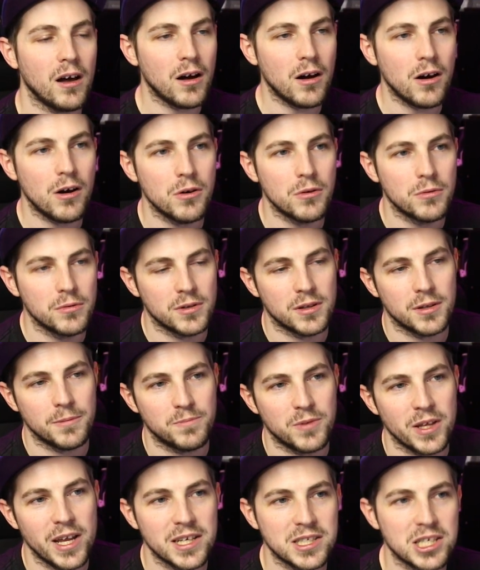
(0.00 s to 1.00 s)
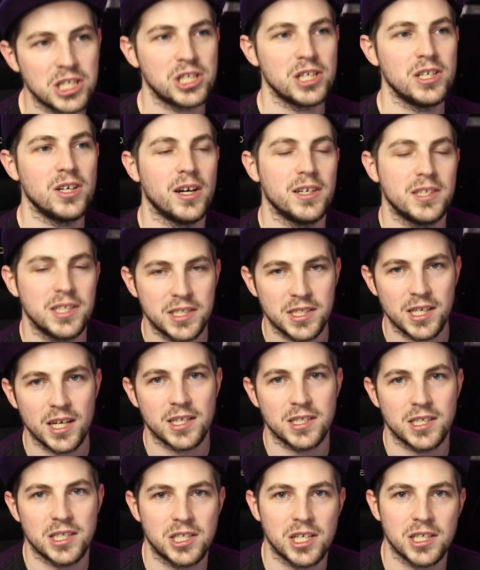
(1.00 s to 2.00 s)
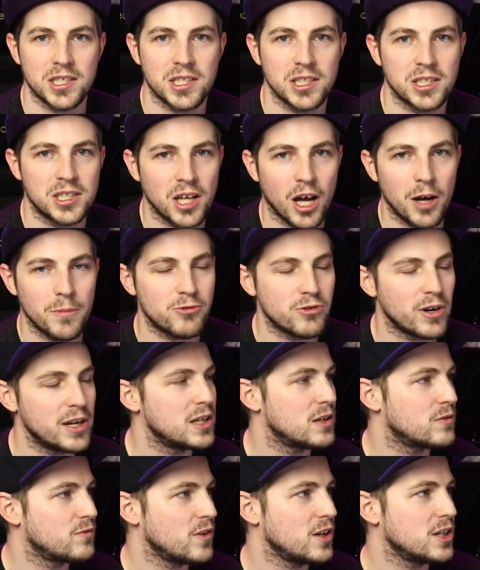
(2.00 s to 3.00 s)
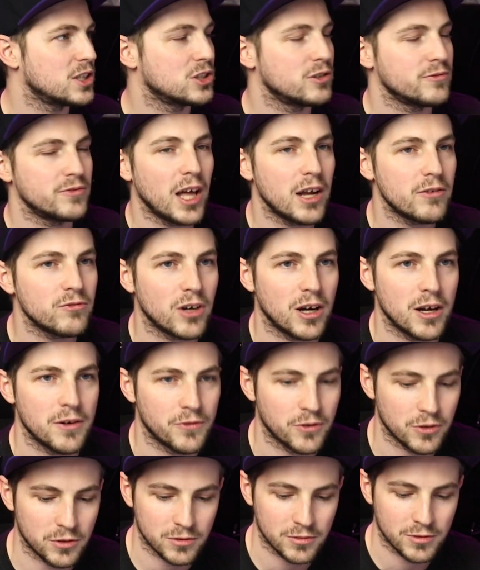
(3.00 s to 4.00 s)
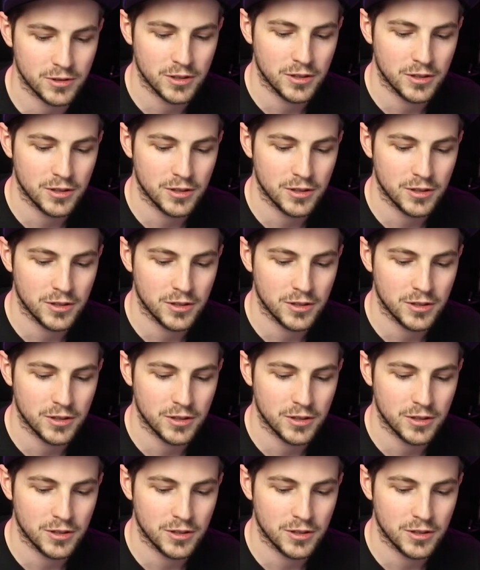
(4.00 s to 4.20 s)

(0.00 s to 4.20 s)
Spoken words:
oh, the SSG96 is just an upgraded version of that rifle.